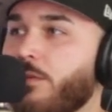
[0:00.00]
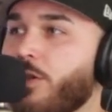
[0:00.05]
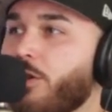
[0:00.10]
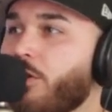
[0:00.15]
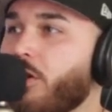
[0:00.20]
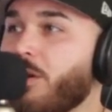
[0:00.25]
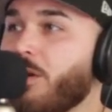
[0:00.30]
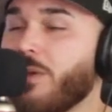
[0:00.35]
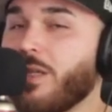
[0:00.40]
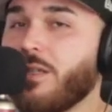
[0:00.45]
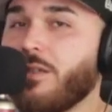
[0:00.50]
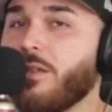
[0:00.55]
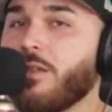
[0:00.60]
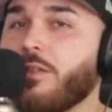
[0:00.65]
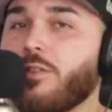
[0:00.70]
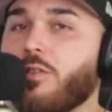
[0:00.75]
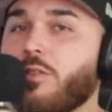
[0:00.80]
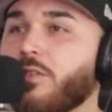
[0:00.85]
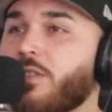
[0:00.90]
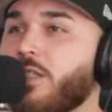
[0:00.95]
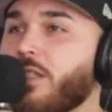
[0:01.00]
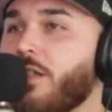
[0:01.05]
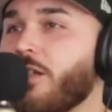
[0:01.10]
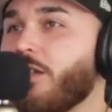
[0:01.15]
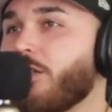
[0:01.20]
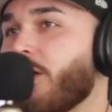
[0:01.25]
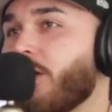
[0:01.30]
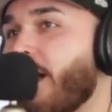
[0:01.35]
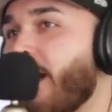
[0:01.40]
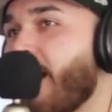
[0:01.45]
You know what I mean? Don't sit
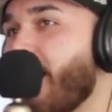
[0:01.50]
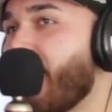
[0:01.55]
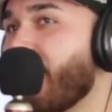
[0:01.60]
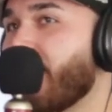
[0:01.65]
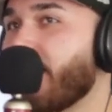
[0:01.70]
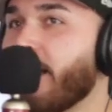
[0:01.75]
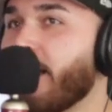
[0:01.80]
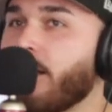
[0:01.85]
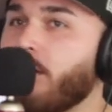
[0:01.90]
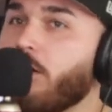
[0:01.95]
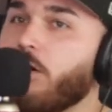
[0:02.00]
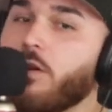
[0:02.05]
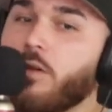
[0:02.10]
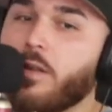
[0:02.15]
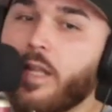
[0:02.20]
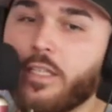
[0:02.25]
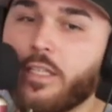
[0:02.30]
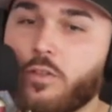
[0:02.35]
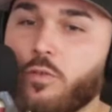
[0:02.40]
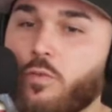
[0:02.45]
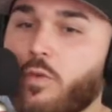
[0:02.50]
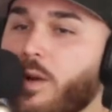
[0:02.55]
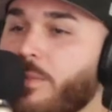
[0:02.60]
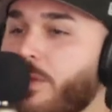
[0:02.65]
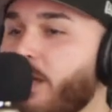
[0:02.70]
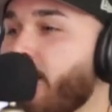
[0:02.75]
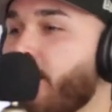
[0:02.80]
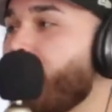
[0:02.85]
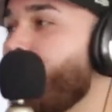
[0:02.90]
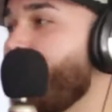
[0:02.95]
here and try to act like, oh, like you
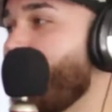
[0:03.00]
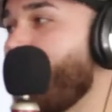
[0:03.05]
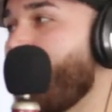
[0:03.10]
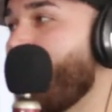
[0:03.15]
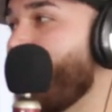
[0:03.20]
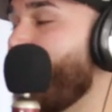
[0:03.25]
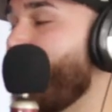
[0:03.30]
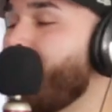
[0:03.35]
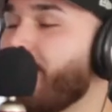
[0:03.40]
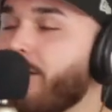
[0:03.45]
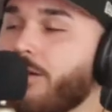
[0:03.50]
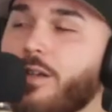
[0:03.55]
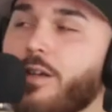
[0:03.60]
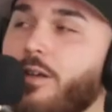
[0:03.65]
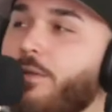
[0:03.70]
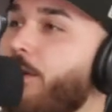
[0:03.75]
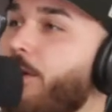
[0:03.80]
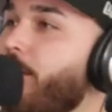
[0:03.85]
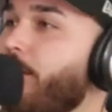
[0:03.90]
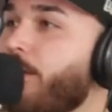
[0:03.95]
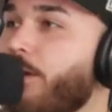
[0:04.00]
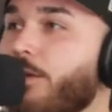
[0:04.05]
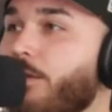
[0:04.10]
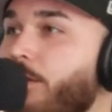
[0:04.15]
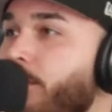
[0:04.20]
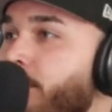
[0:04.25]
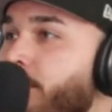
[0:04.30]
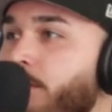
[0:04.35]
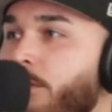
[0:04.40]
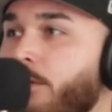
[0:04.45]
want me here and all. No, no, no, no.
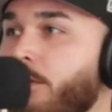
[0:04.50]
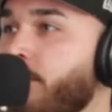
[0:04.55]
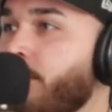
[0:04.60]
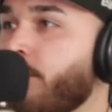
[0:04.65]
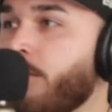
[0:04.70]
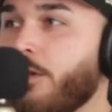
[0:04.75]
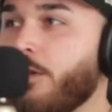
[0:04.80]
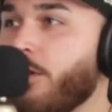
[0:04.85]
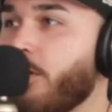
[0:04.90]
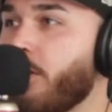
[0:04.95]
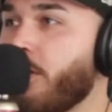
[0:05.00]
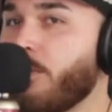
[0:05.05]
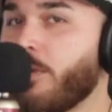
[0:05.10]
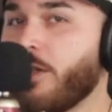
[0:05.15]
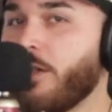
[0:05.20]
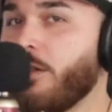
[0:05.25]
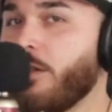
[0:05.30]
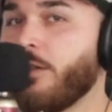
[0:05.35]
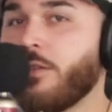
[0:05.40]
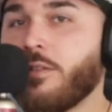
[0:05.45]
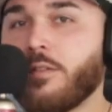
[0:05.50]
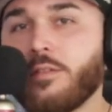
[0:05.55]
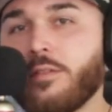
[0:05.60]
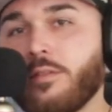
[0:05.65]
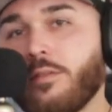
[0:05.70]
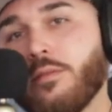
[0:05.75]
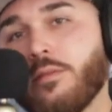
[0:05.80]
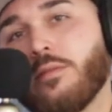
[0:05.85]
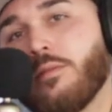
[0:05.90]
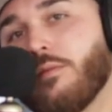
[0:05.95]
You know what I mean?
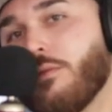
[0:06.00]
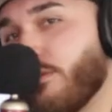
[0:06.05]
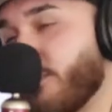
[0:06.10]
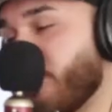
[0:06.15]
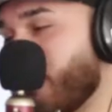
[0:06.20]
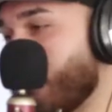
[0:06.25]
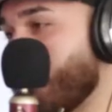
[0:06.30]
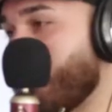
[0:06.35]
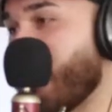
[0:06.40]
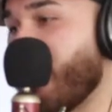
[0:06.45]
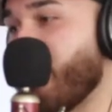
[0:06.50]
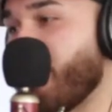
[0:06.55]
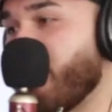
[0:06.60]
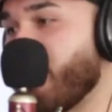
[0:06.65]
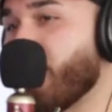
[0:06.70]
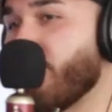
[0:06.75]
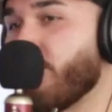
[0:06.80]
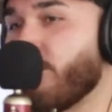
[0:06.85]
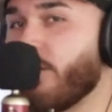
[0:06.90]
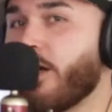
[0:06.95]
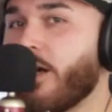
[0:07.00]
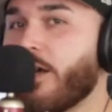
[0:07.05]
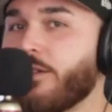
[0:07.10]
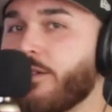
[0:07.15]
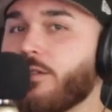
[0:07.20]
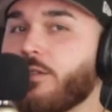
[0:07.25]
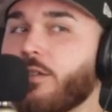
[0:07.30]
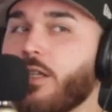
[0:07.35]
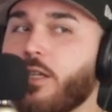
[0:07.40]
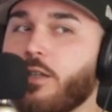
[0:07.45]
Let's just keep it real,
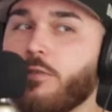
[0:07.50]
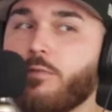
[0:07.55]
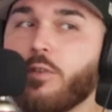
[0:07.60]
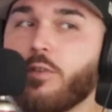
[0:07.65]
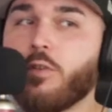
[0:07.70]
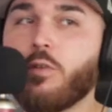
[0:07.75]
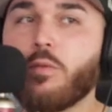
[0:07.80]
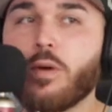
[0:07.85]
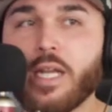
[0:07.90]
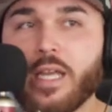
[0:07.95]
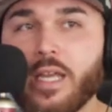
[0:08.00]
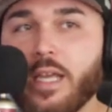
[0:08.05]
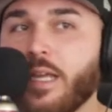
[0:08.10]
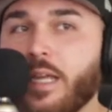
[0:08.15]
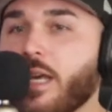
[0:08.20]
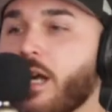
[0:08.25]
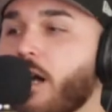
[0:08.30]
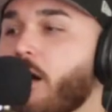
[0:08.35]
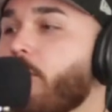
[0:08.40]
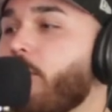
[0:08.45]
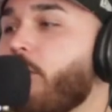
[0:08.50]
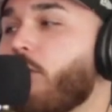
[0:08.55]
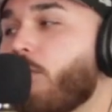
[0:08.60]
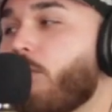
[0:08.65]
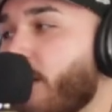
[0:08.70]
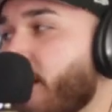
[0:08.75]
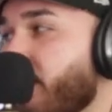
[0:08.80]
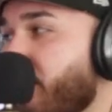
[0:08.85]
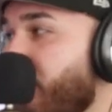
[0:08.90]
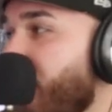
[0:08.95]
guys. Like, if you don't want to hang out, you
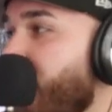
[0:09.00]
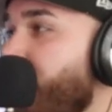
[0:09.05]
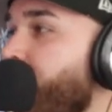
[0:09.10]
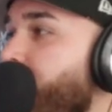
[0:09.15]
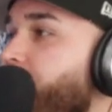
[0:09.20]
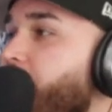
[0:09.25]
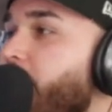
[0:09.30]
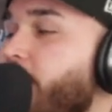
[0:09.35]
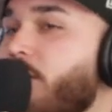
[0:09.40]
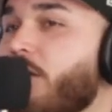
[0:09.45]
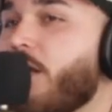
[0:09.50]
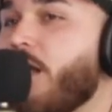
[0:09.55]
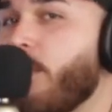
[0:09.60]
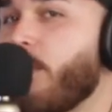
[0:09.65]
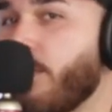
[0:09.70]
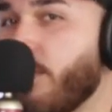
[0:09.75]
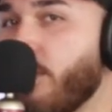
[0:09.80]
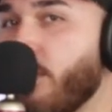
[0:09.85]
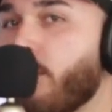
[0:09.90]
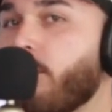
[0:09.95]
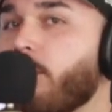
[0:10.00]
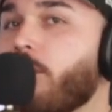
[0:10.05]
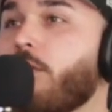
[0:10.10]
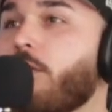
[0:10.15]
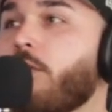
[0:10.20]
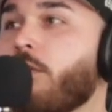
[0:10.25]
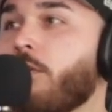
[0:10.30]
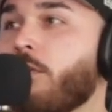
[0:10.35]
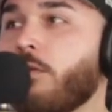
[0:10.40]
don't want to see me, let's just keep it known.